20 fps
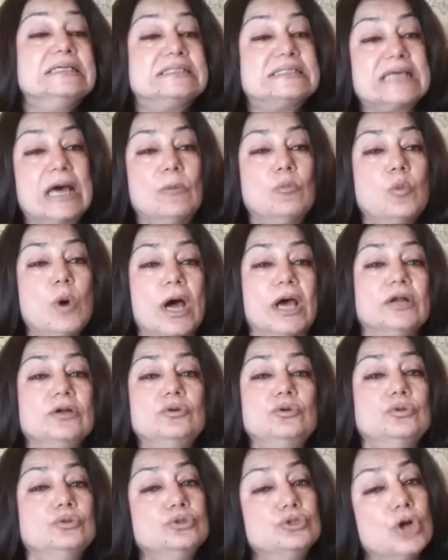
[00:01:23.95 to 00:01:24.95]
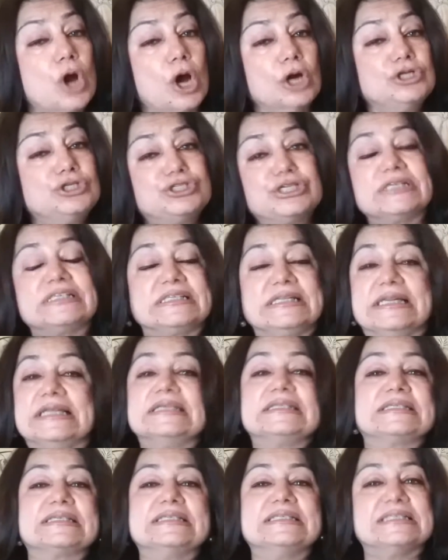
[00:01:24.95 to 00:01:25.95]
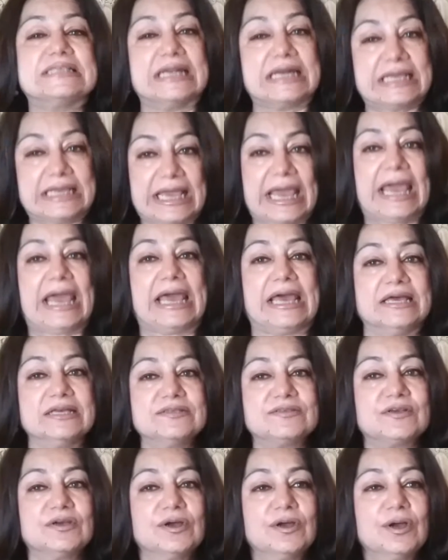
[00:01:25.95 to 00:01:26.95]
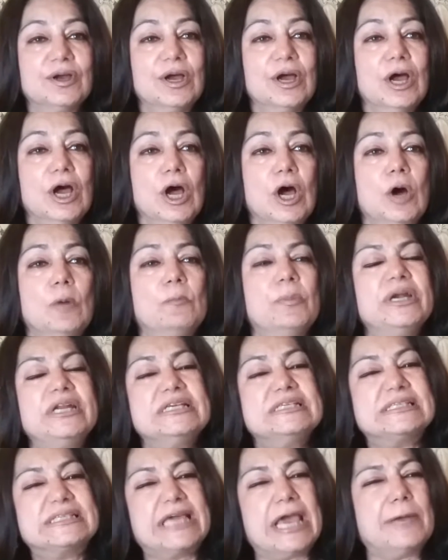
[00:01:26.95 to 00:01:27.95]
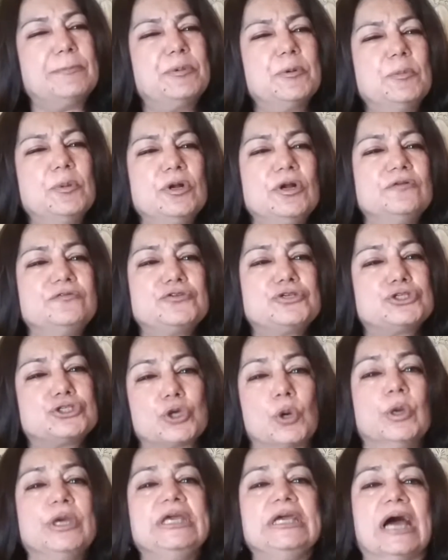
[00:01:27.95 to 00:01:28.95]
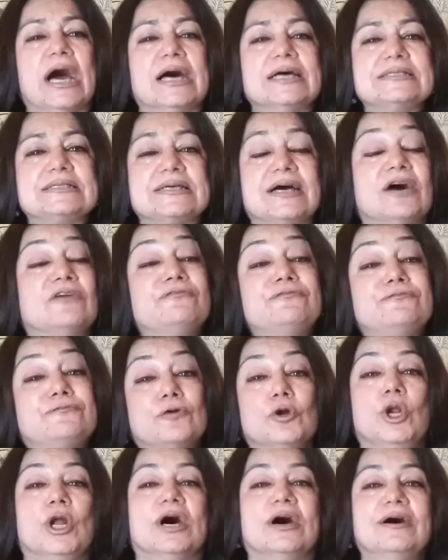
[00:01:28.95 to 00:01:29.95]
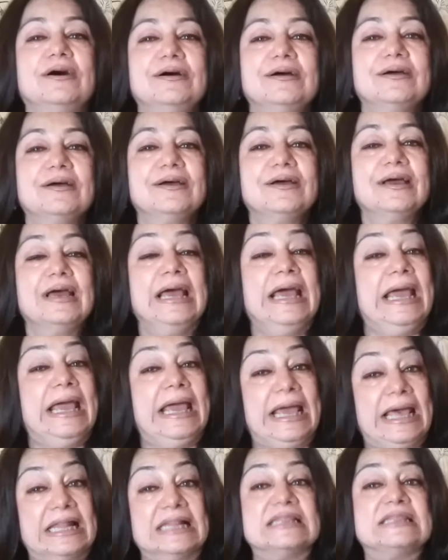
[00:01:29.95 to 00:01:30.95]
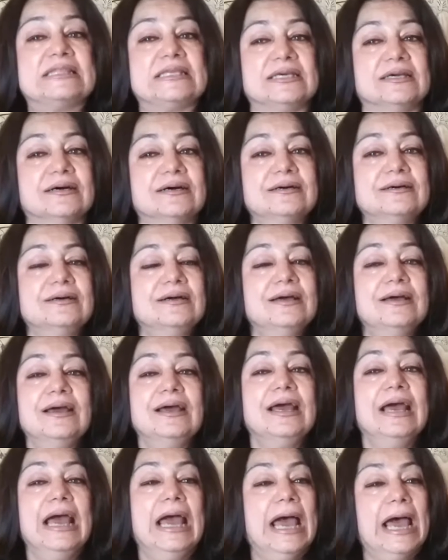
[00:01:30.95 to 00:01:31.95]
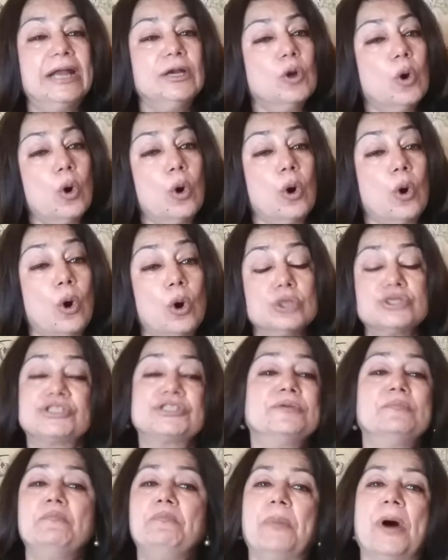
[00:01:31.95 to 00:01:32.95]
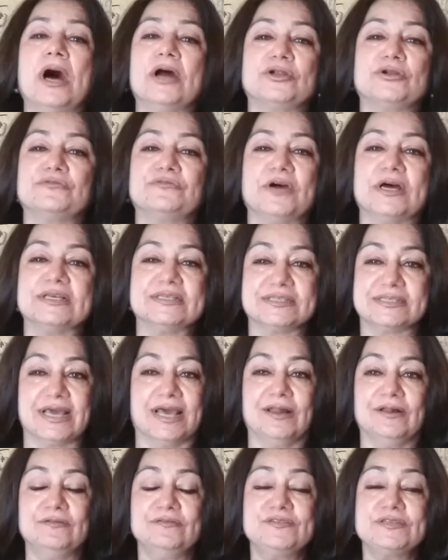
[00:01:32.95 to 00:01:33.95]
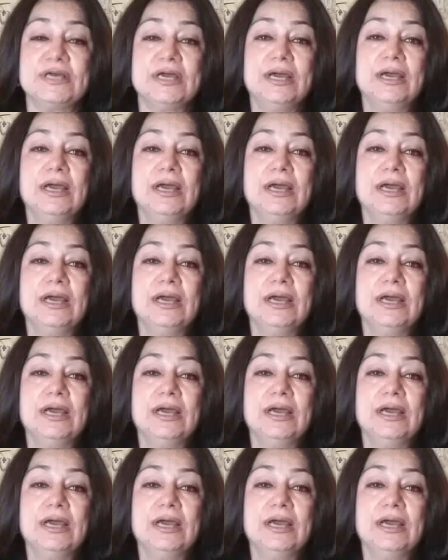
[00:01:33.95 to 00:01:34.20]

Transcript: Someone who not just listens and cares, but is capable of showing us a fuller, healthier, and awesome part of ourselves